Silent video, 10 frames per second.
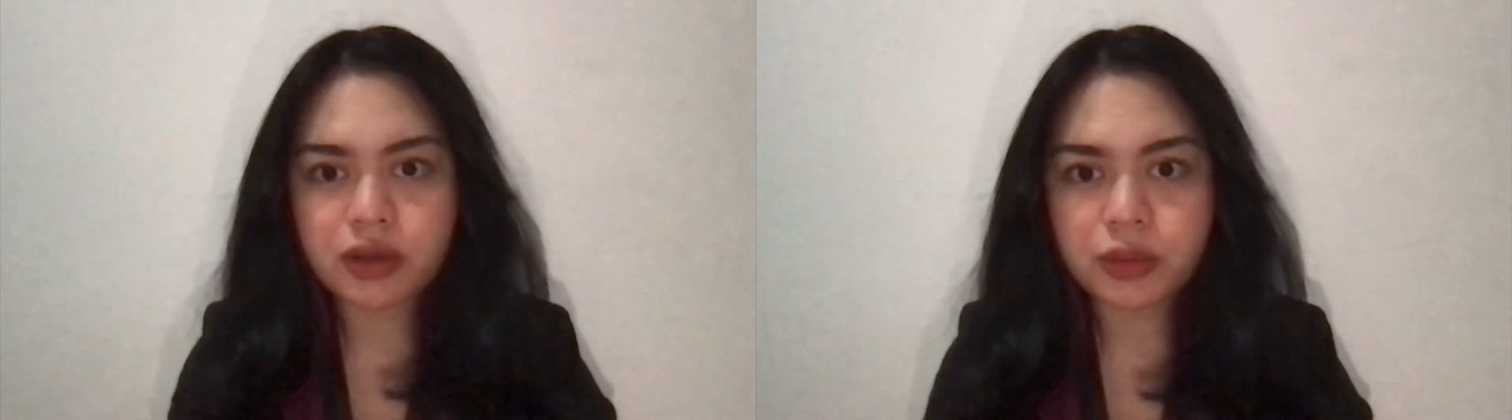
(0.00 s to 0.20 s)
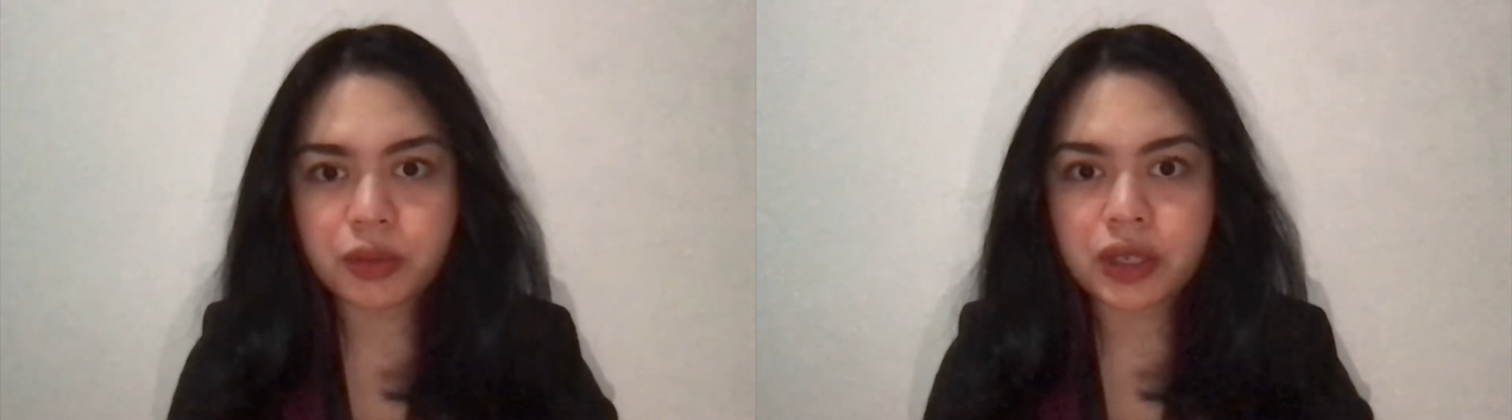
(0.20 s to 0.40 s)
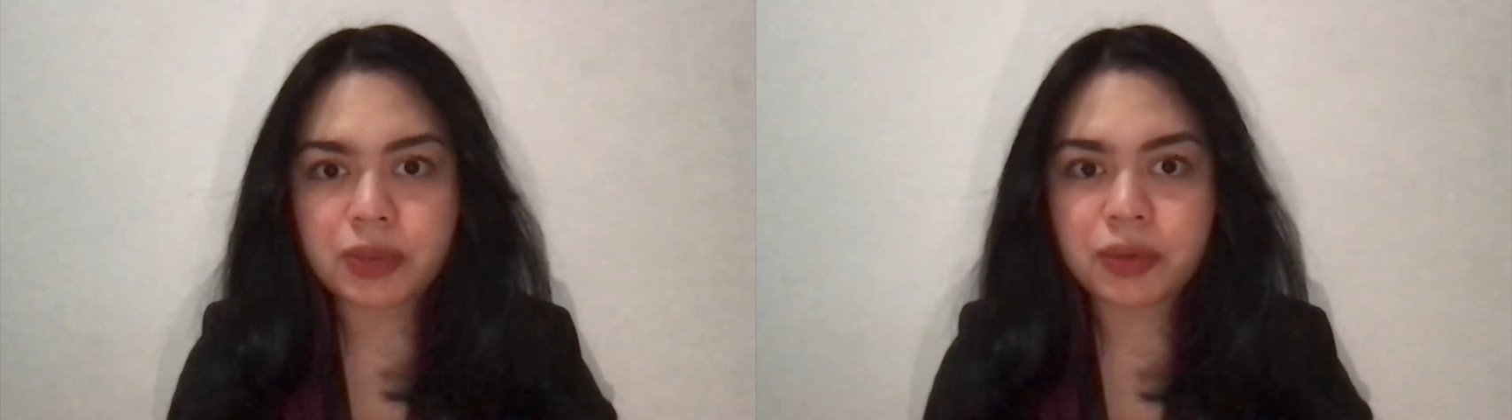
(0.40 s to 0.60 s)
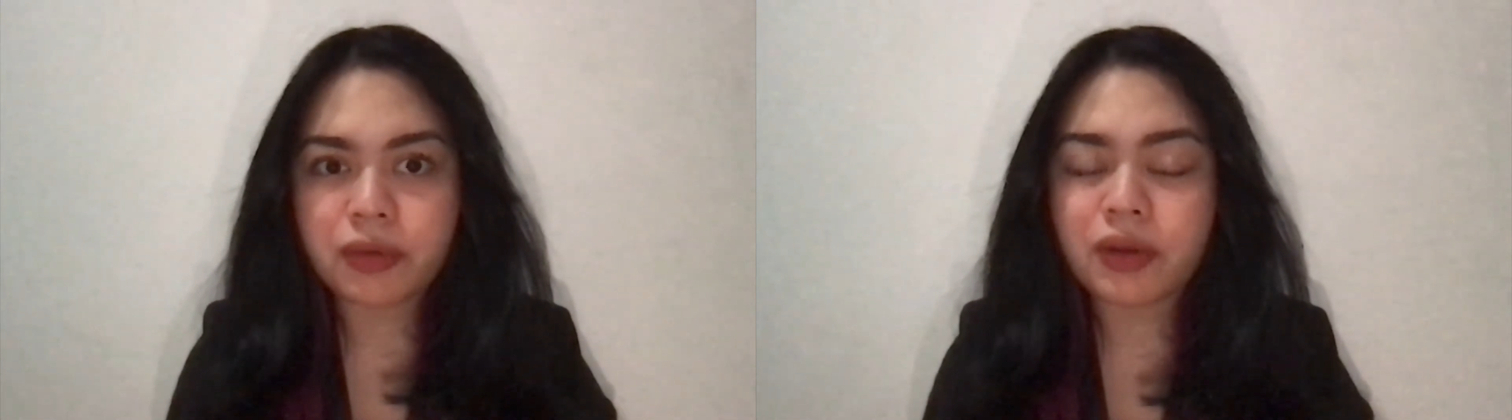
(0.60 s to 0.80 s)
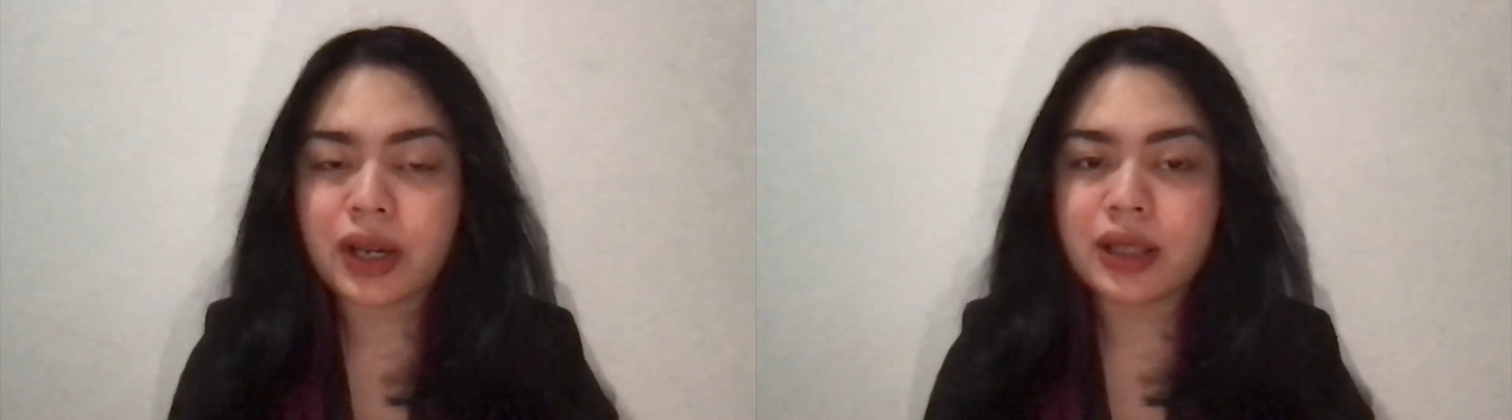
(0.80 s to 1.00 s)
which
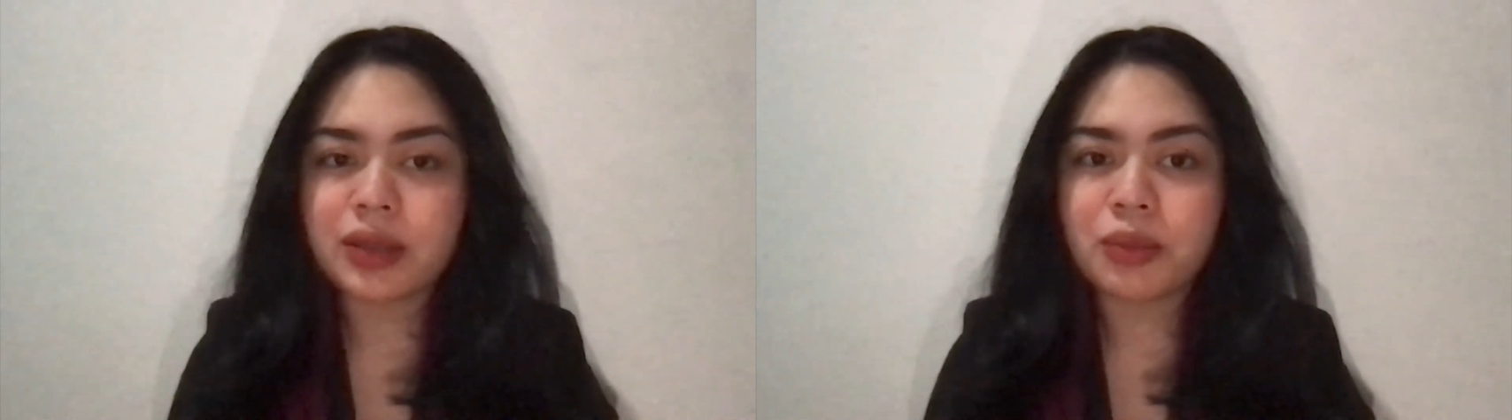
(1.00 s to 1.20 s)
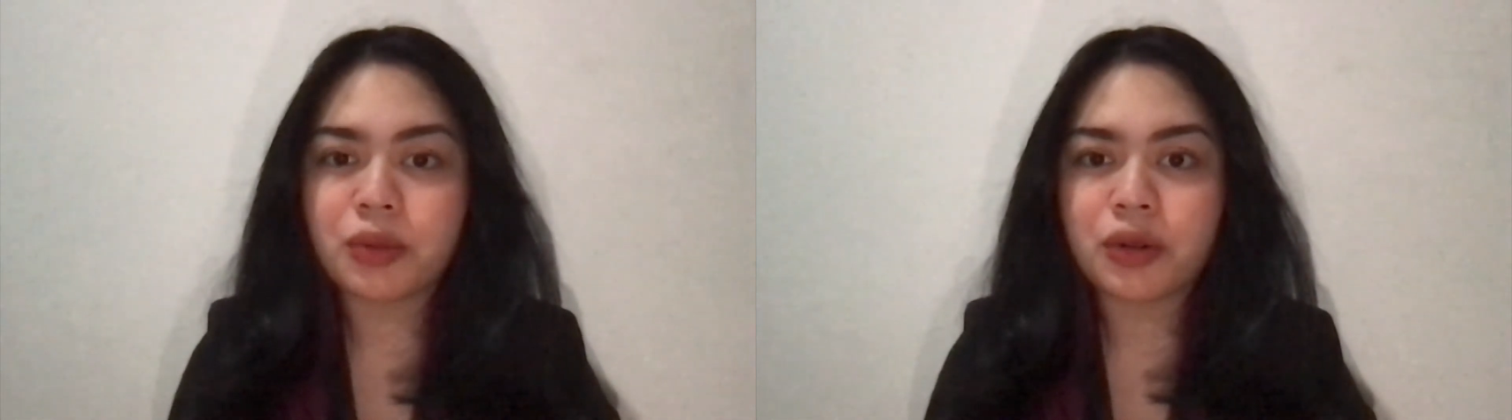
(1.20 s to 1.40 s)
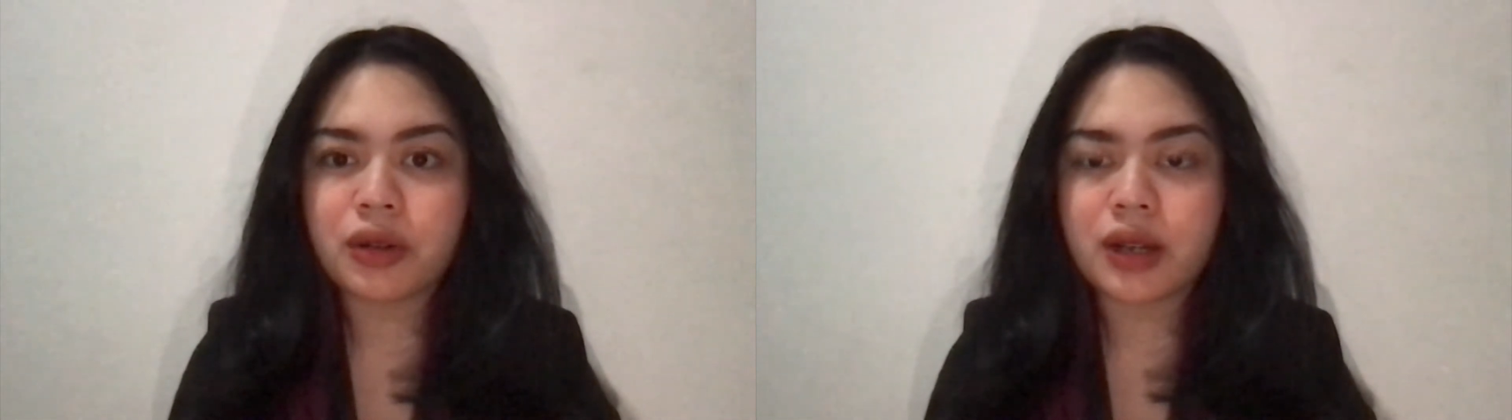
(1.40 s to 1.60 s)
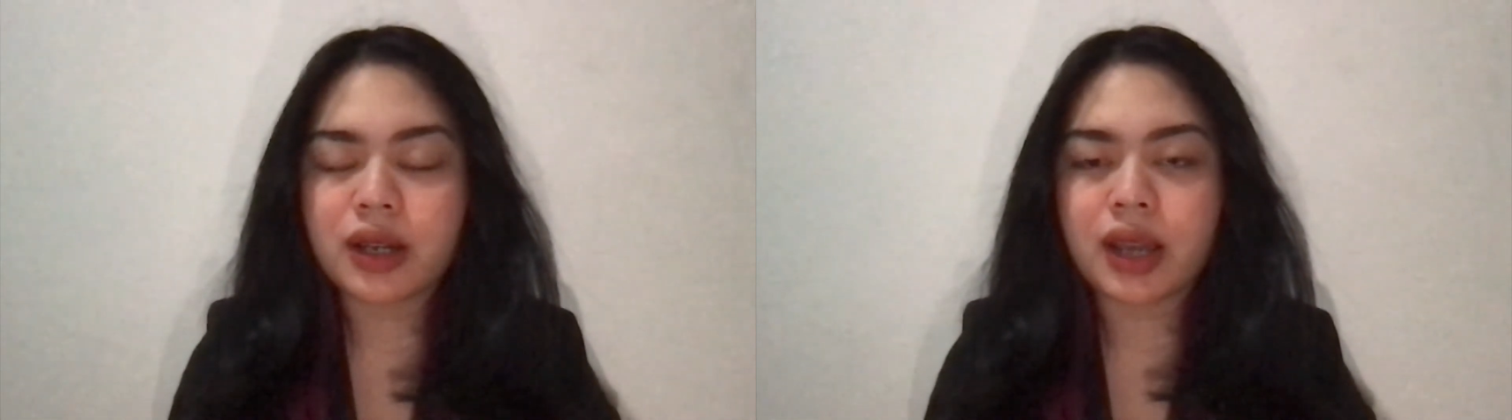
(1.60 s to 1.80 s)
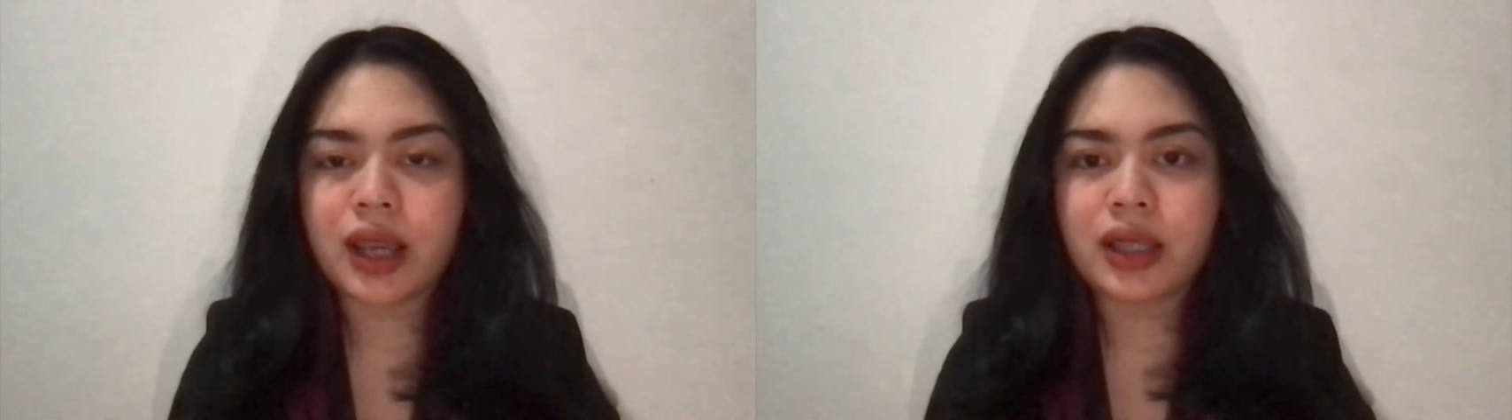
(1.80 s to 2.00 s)
provides more than
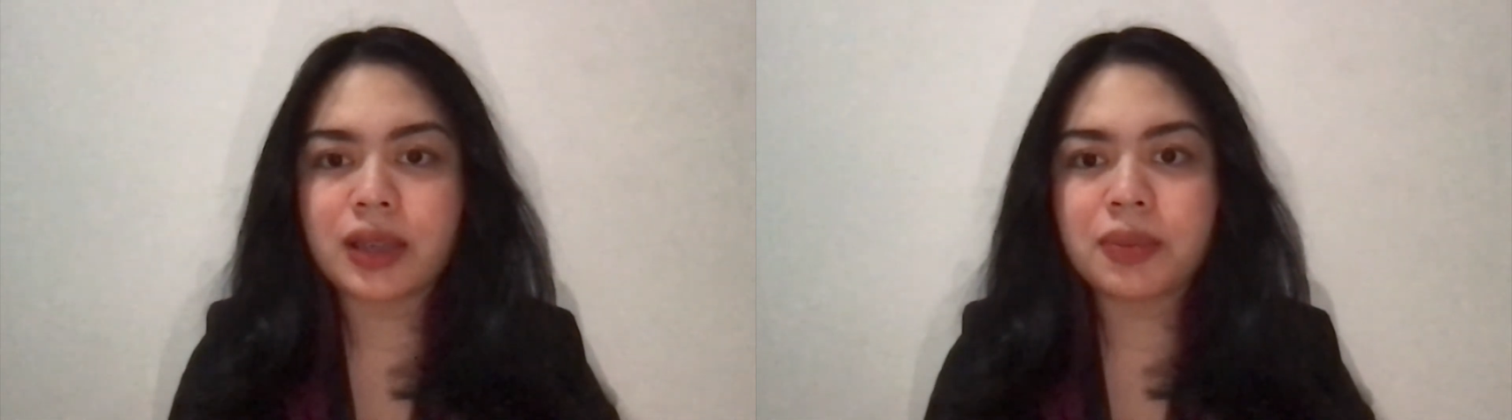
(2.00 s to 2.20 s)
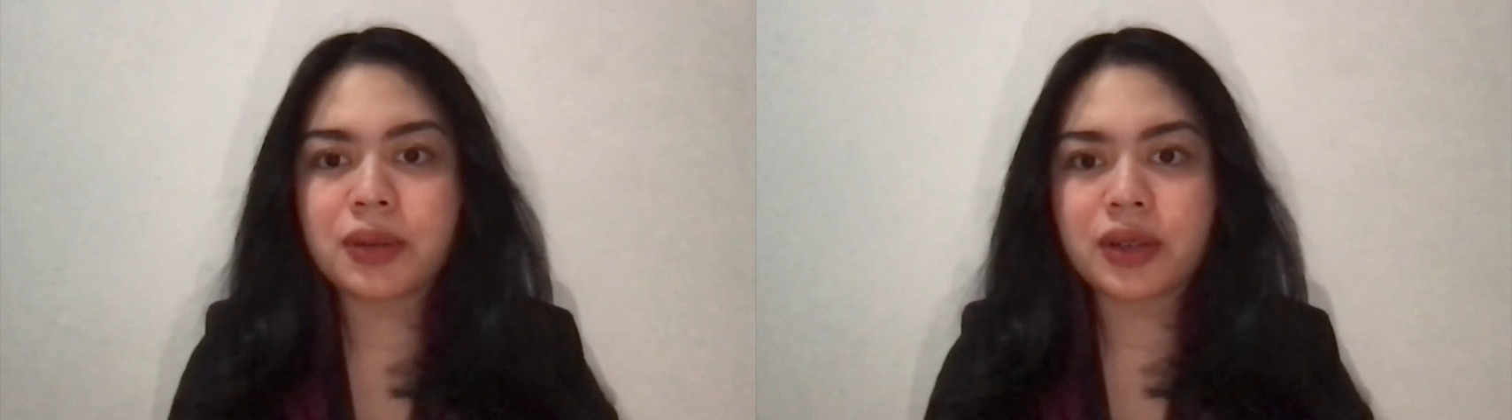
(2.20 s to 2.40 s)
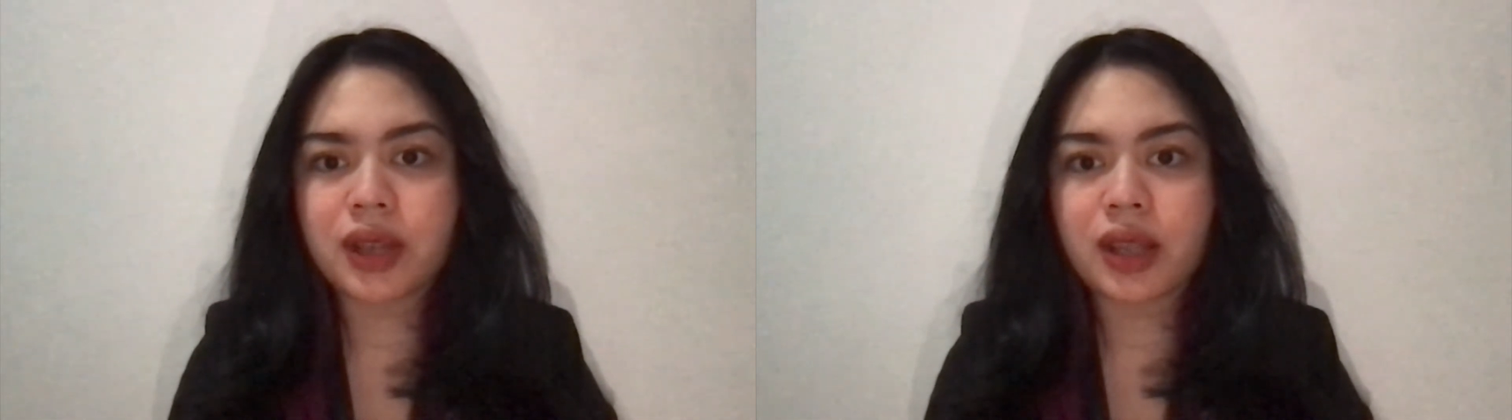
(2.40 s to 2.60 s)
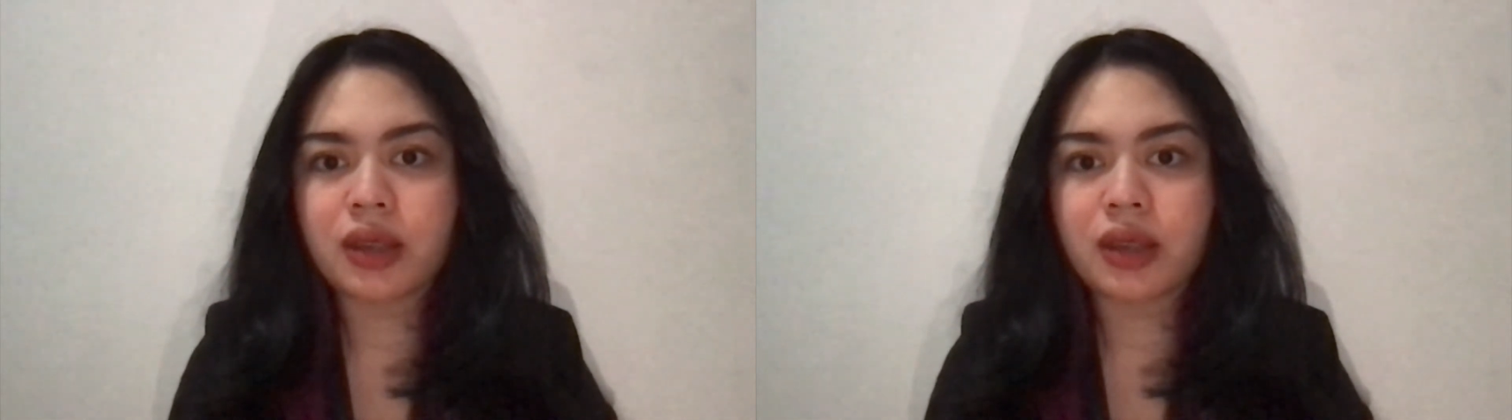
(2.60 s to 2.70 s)
80%